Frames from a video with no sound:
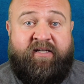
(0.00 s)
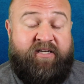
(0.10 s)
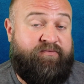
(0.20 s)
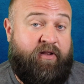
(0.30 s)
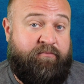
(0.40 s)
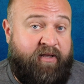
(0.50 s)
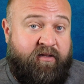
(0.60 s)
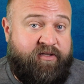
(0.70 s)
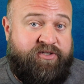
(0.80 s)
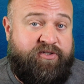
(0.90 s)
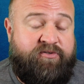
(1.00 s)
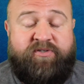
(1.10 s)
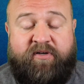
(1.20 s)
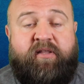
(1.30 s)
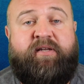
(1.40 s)
developmental issues,
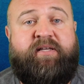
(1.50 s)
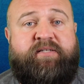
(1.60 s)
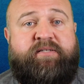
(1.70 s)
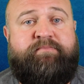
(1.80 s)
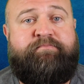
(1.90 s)
or illness.